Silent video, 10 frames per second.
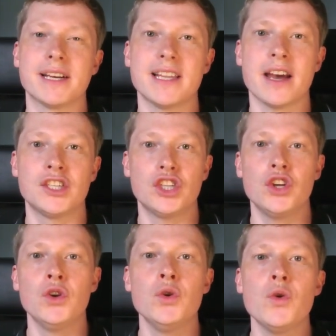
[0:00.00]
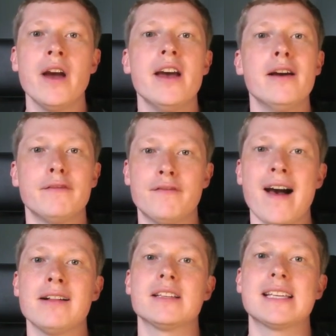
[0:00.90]
because they are two
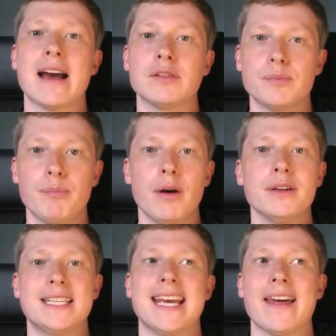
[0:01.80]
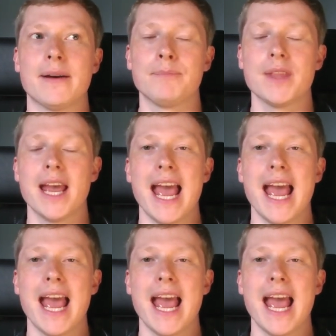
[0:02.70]
vowel sounds put together.